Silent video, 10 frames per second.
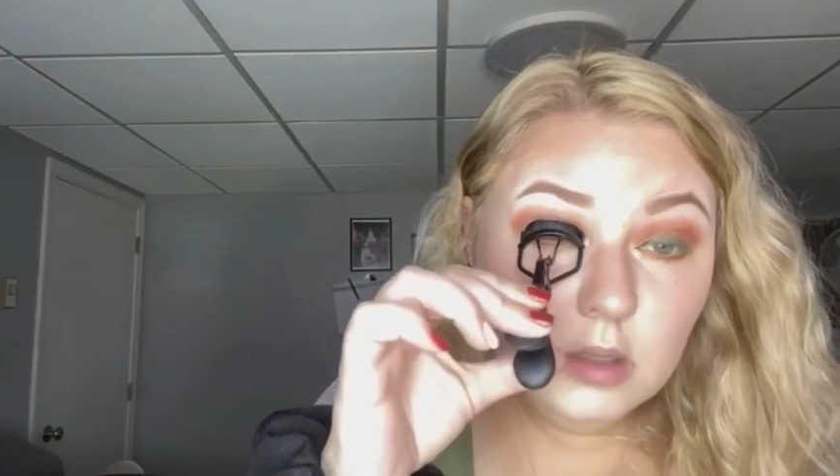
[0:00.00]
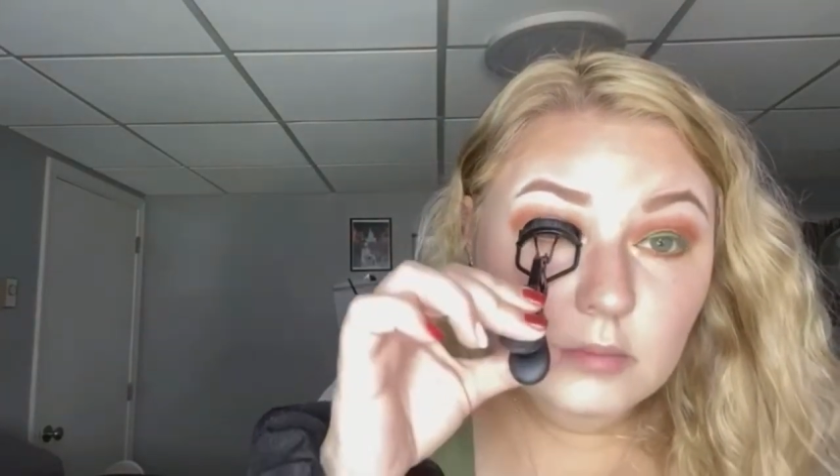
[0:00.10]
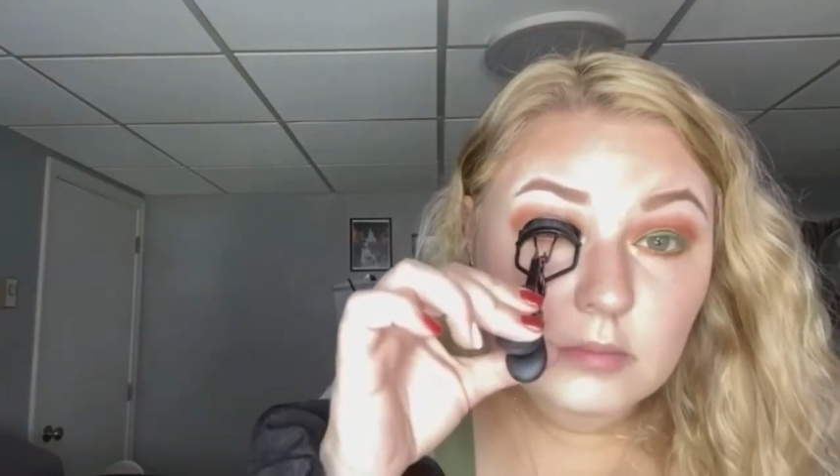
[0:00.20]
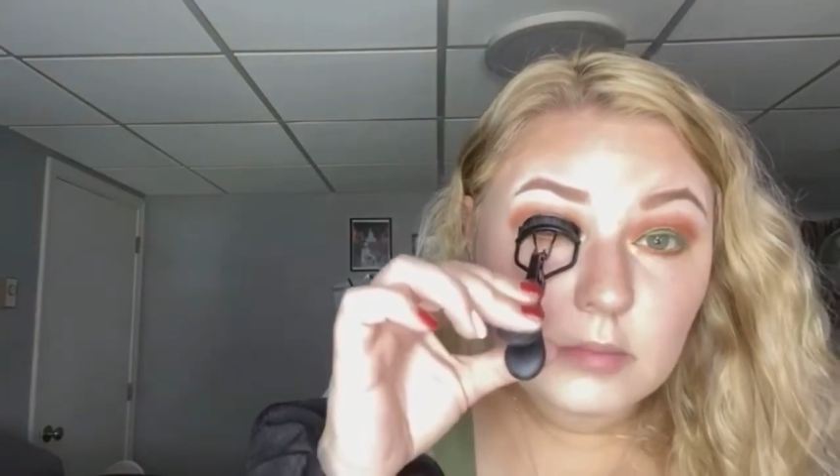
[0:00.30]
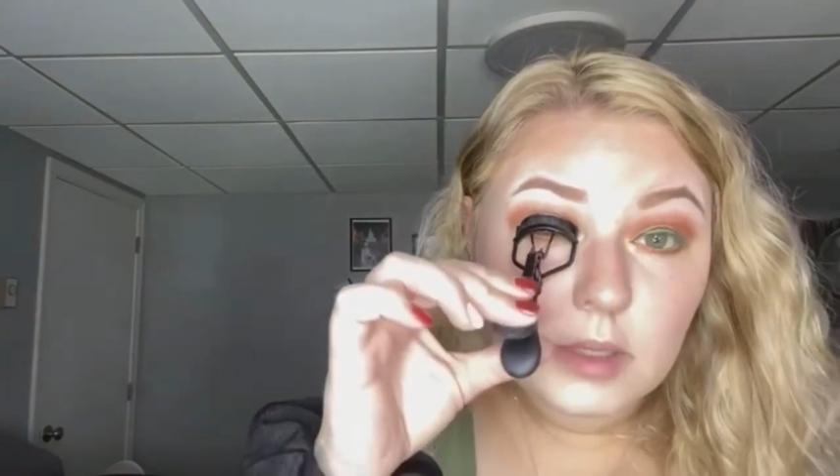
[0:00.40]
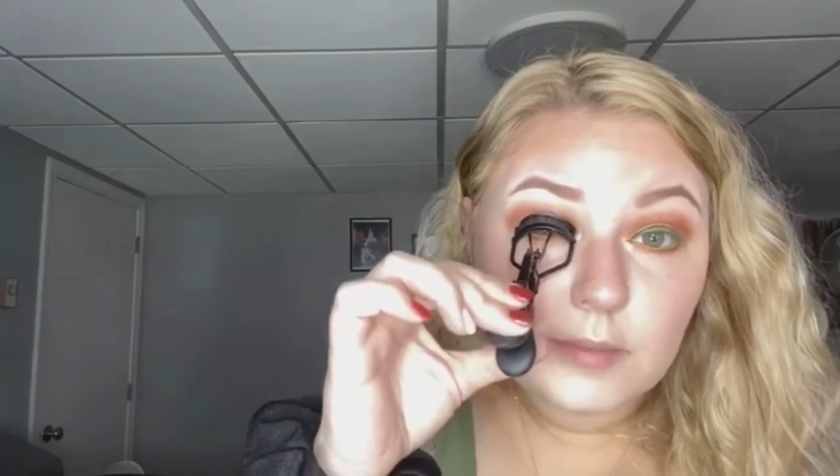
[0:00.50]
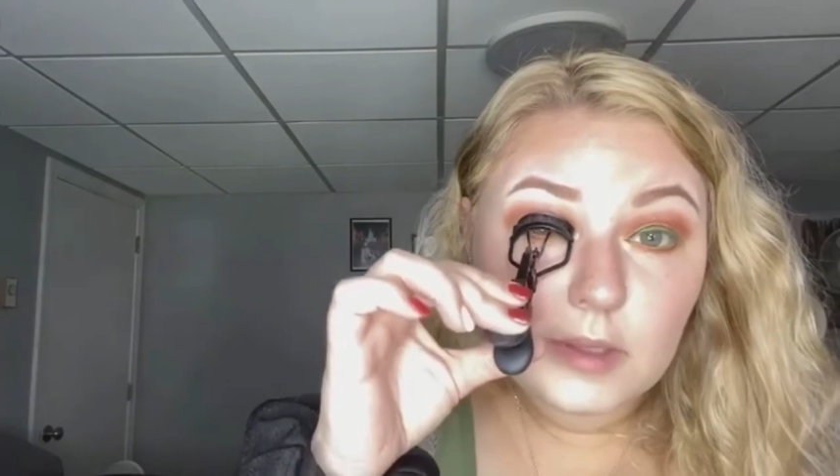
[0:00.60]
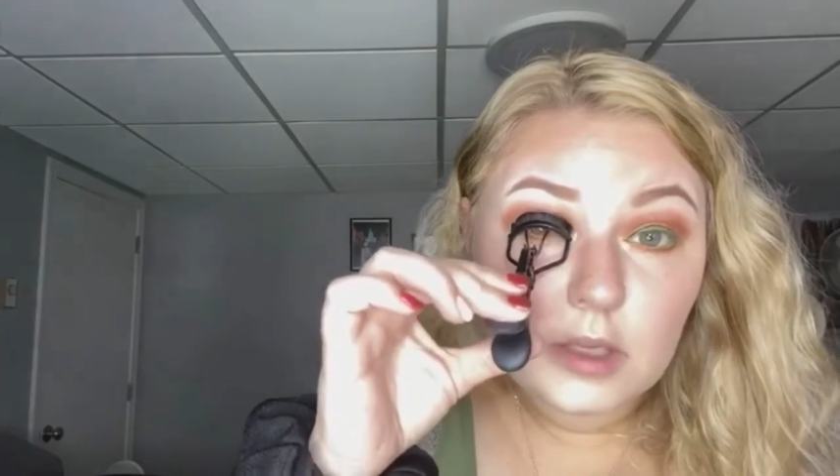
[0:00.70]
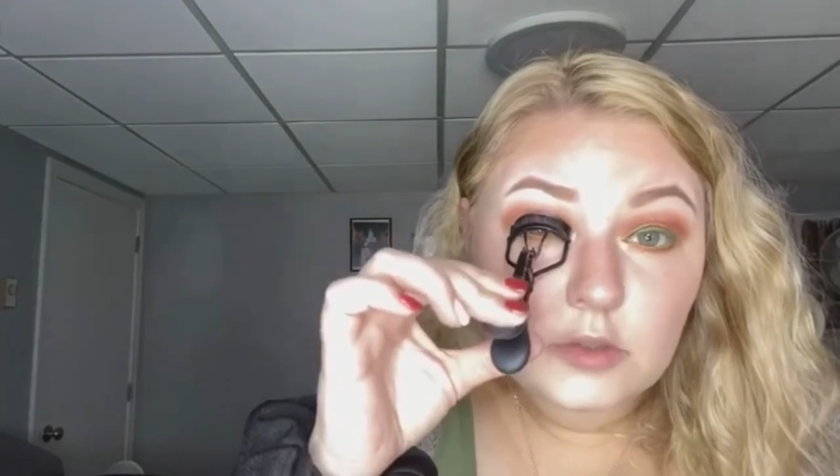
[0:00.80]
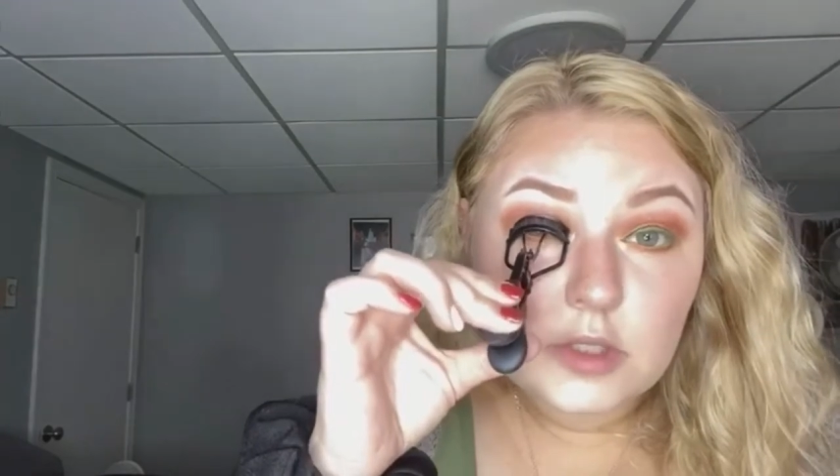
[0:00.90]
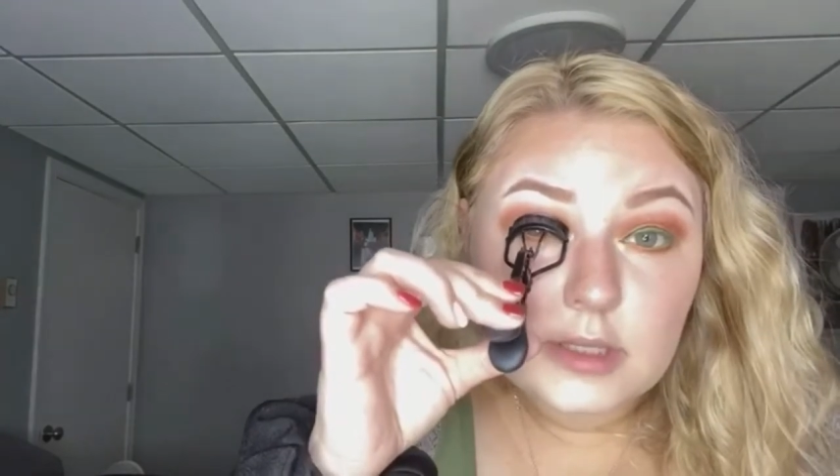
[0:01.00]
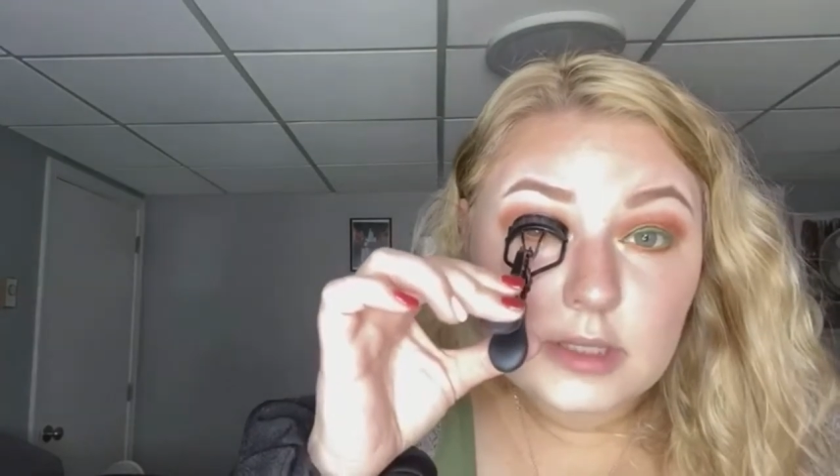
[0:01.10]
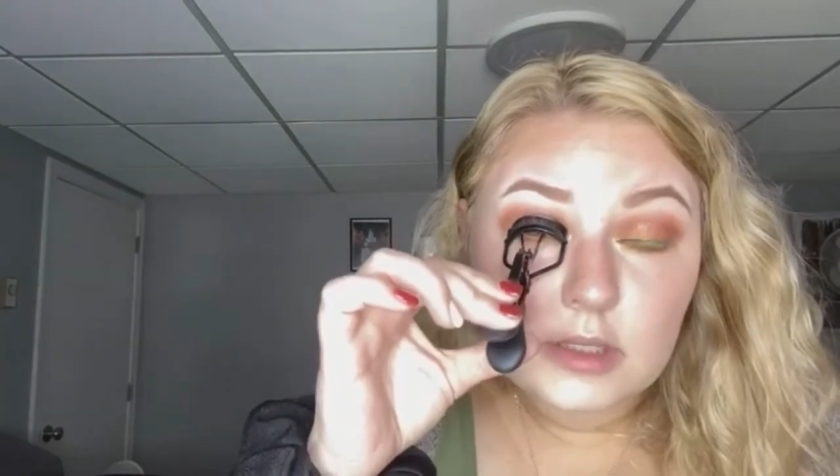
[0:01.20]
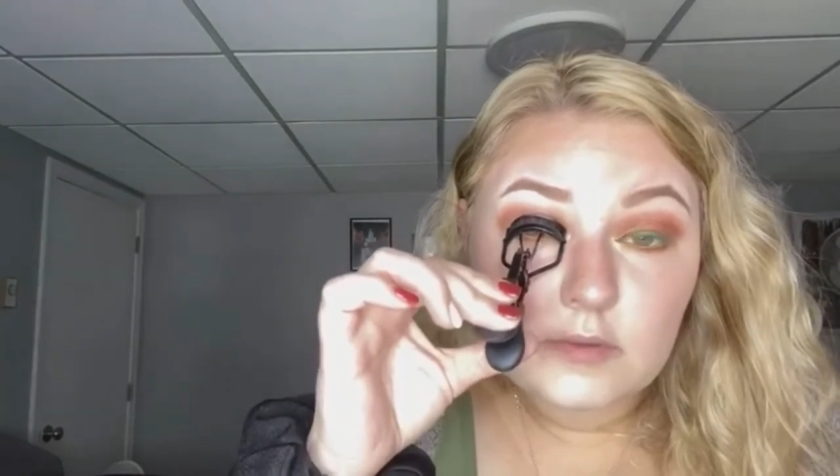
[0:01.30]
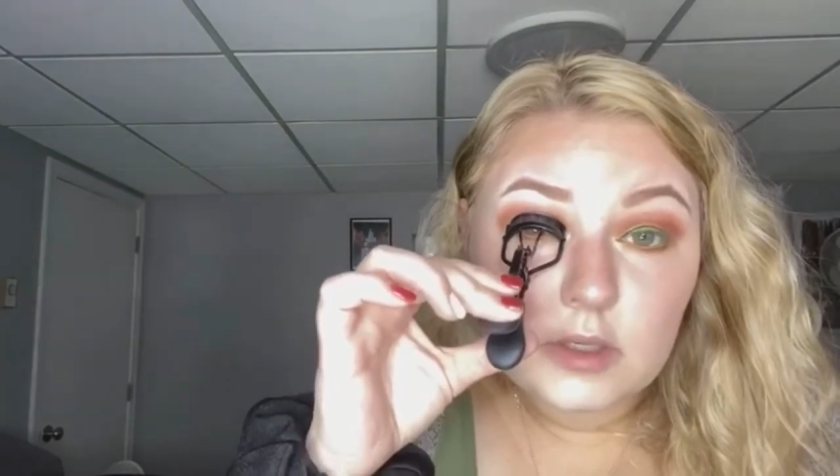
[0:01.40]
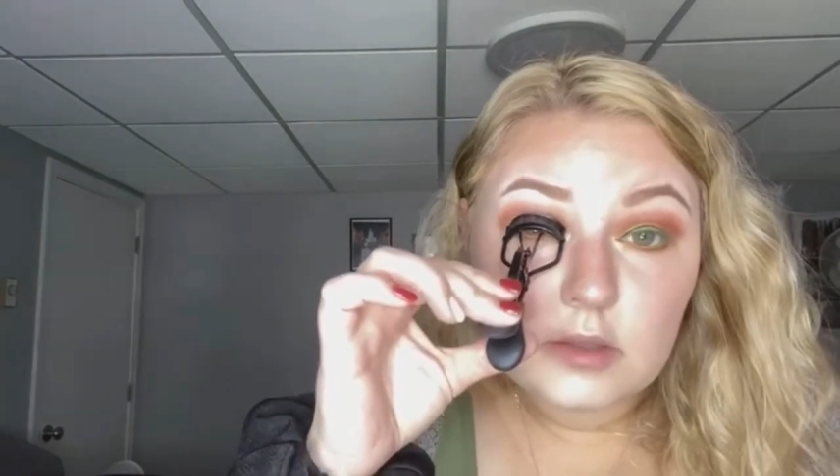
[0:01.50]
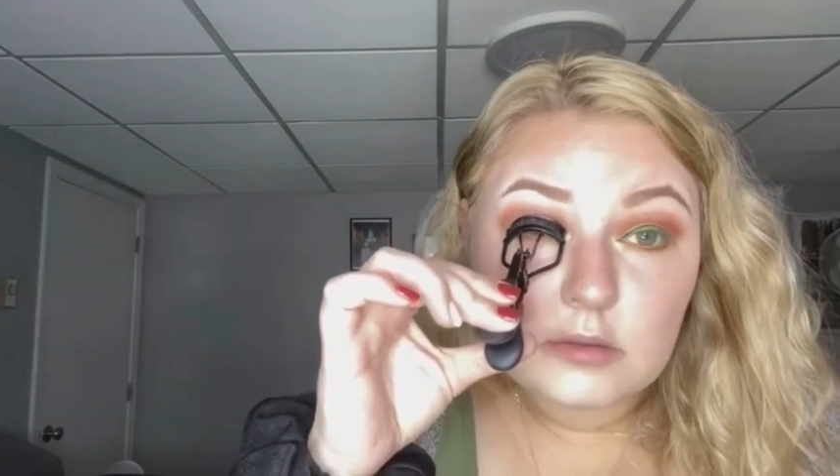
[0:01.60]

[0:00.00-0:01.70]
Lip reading: Maybe I'll just leave it.